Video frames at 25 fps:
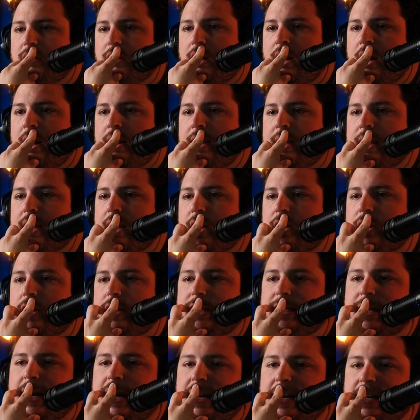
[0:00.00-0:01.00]
think a good
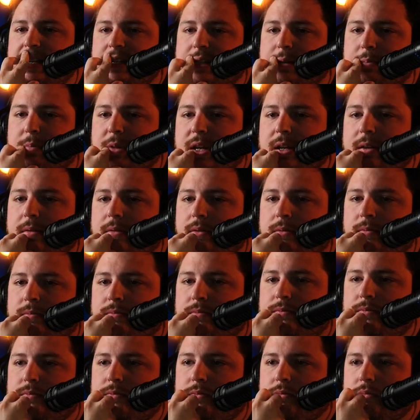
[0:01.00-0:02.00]
Titan's a B.
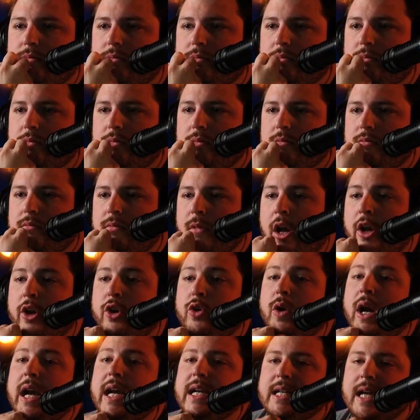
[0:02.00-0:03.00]
A
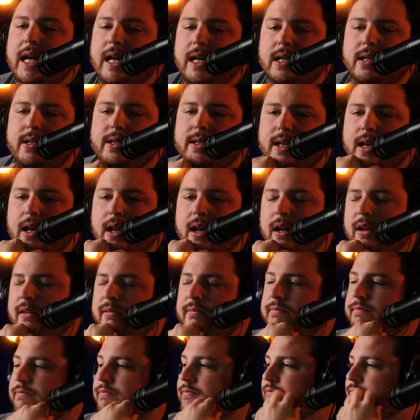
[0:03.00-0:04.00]
great Titan's an A.
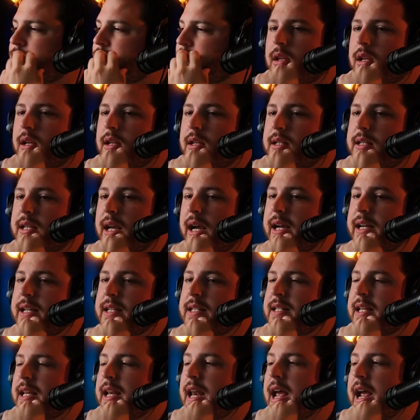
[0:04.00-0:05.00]

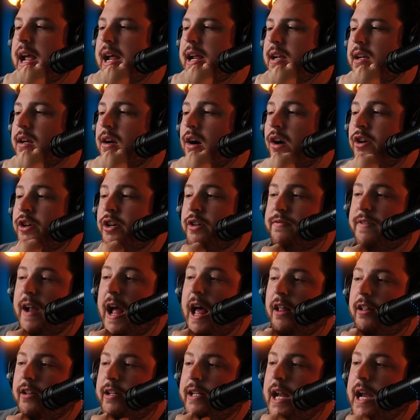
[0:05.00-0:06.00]
Titan's an A. You're
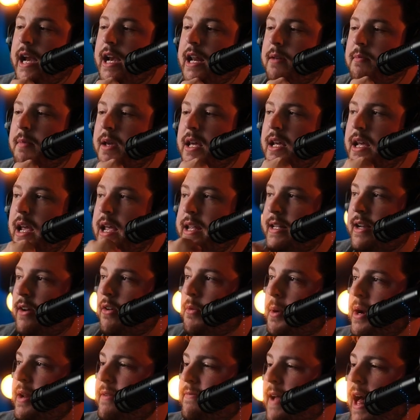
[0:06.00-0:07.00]
validating me? Is
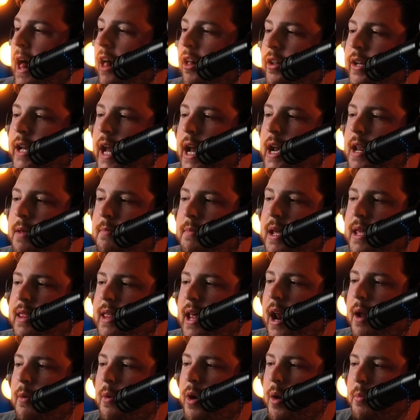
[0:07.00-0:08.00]
everybody validating me
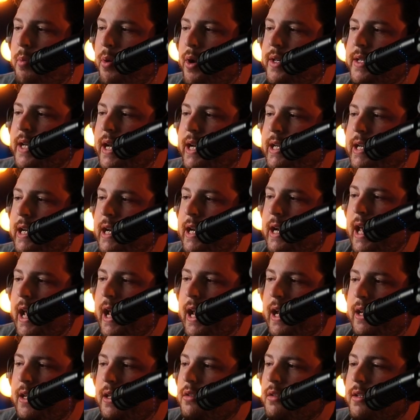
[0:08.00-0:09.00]
that I want to put Titan in
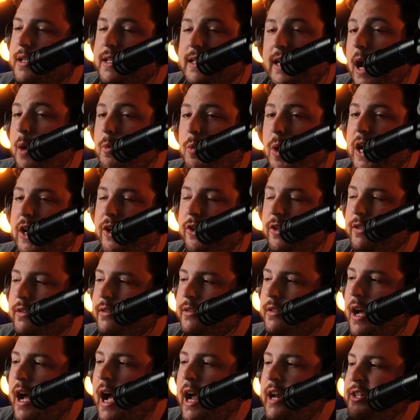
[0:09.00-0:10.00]
A? Because I will.
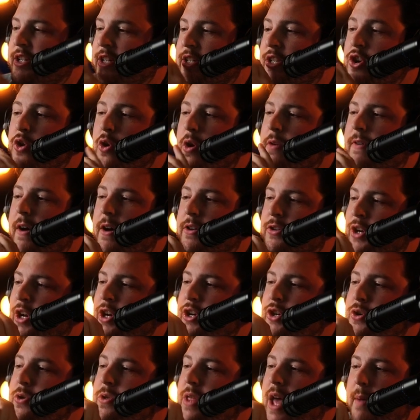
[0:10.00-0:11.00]
I just knew if I was
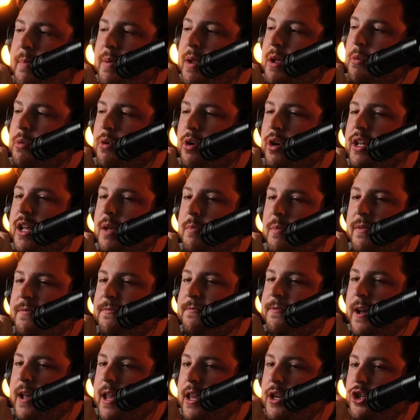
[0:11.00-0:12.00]
going to do that, people were going to give me
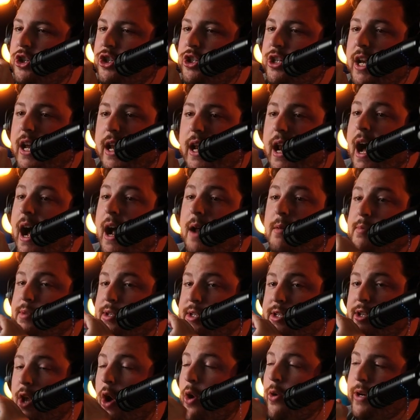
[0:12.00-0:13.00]
fucking shit. I'm
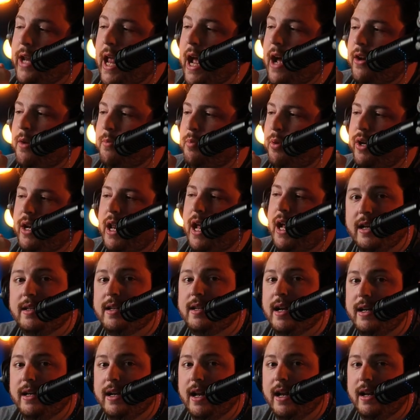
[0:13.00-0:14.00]
so down to put that
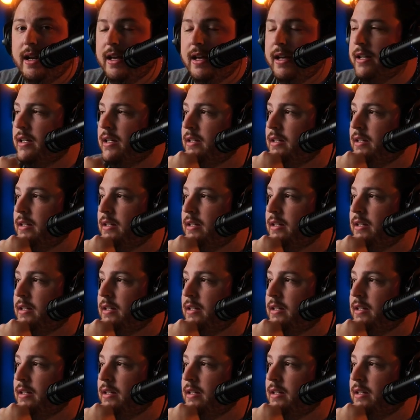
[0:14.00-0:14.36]
Titan at A.